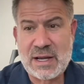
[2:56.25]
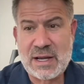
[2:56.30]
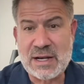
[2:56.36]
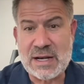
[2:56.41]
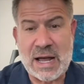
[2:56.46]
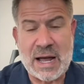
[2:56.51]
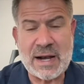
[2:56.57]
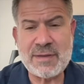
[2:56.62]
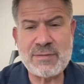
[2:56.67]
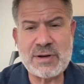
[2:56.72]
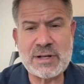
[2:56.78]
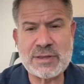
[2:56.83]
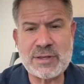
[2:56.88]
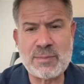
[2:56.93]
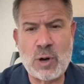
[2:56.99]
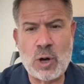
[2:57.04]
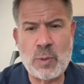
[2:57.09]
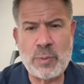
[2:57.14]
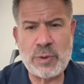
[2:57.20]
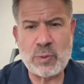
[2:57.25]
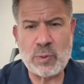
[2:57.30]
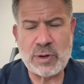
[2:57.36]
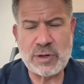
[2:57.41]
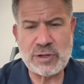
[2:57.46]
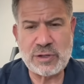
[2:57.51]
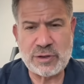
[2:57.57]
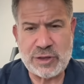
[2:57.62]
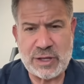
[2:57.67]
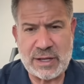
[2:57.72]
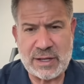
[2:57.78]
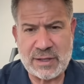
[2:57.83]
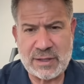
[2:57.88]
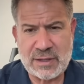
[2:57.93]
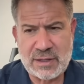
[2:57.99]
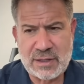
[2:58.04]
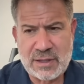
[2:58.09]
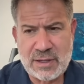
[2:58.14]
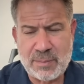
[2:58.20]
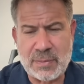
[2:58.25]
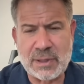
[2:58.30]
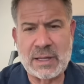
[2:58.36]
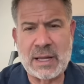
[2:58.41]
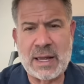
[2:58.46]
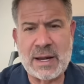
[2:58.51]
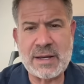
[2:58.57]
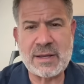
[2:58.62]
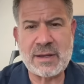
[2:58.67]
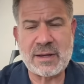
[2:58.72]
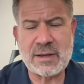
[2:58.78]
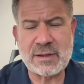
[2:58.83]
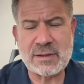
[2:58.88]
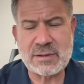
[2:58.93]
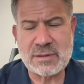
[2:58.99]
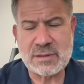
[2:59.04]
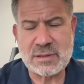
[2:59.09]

Not even at the moment when you think Melania